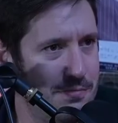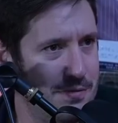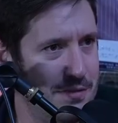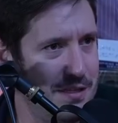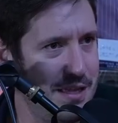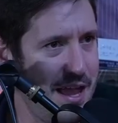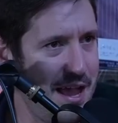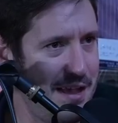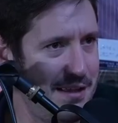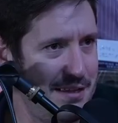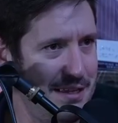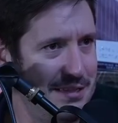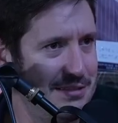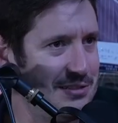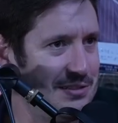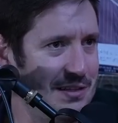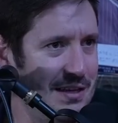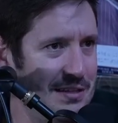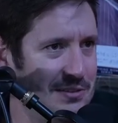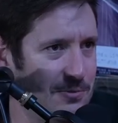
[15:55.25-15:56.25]
Yeah,
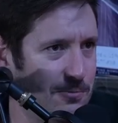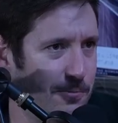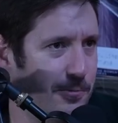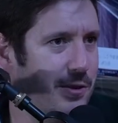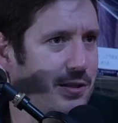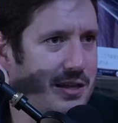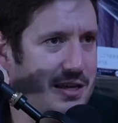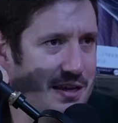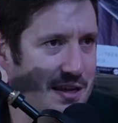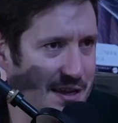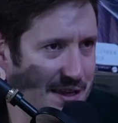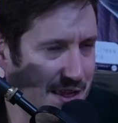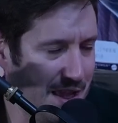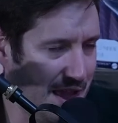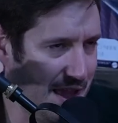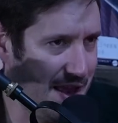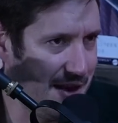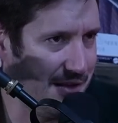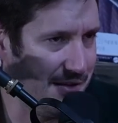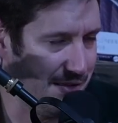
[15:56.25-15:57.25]
it's it's really,
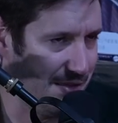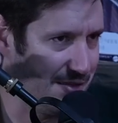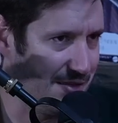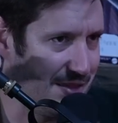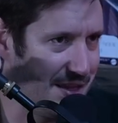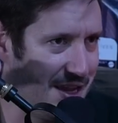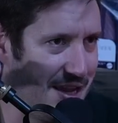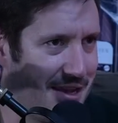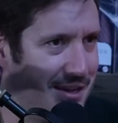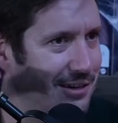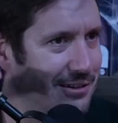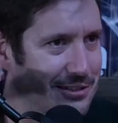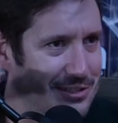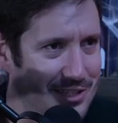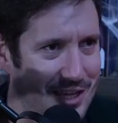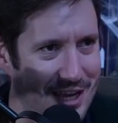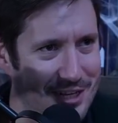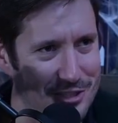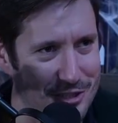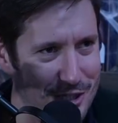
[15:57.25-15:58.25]
again, the
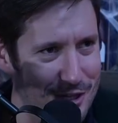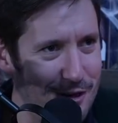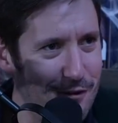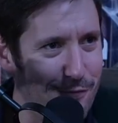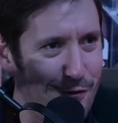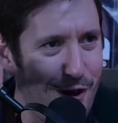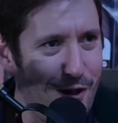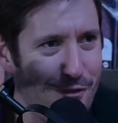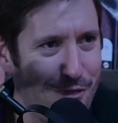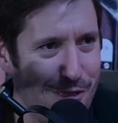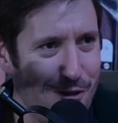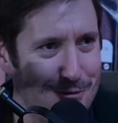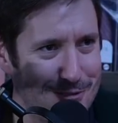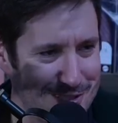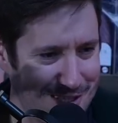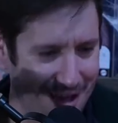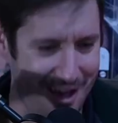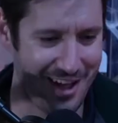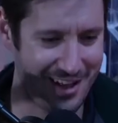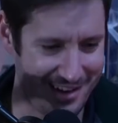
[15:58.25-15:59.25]
intersection of all those
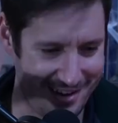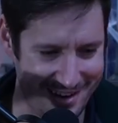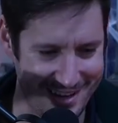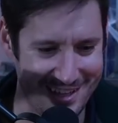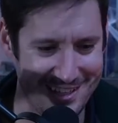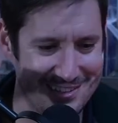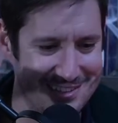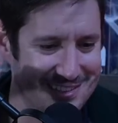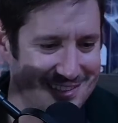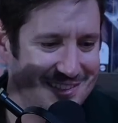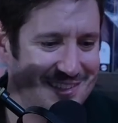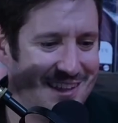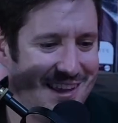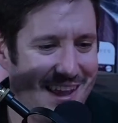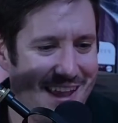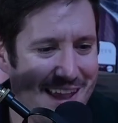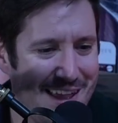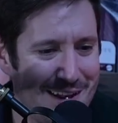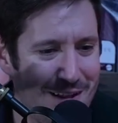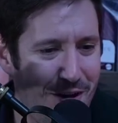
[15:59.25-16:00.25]
continents
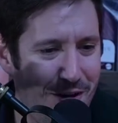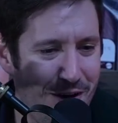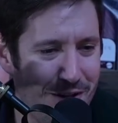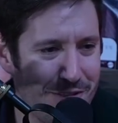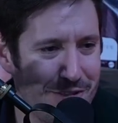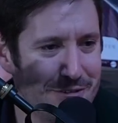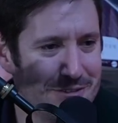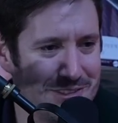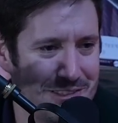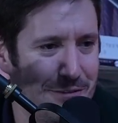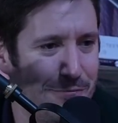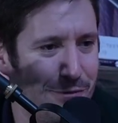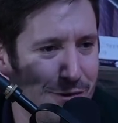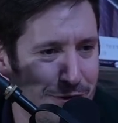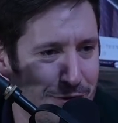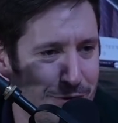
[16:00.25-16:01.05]
and all those different